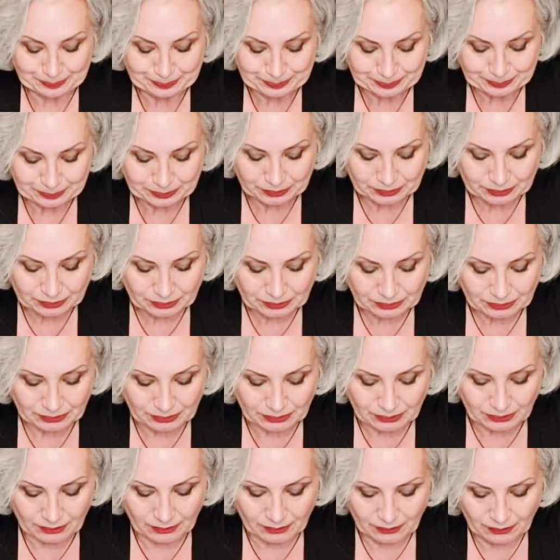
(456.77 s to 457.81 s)

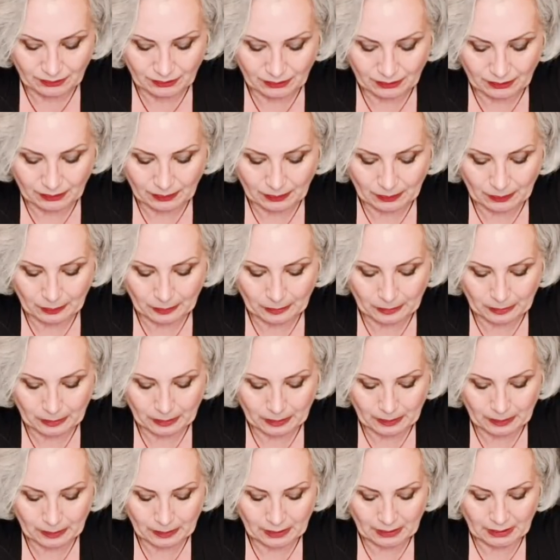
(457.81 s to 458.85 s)

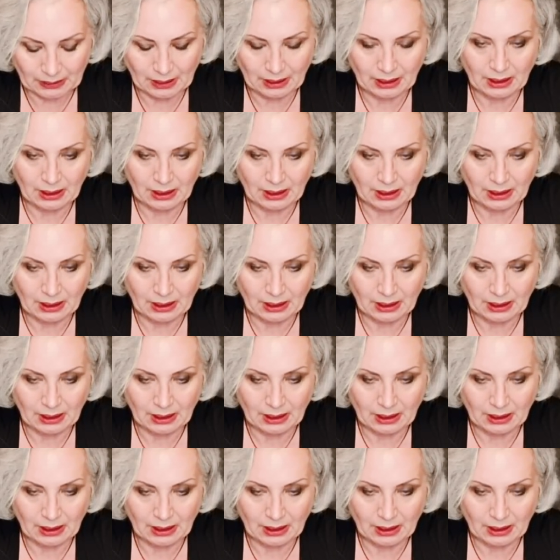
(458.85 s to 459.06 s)
No one is speaking in this clip.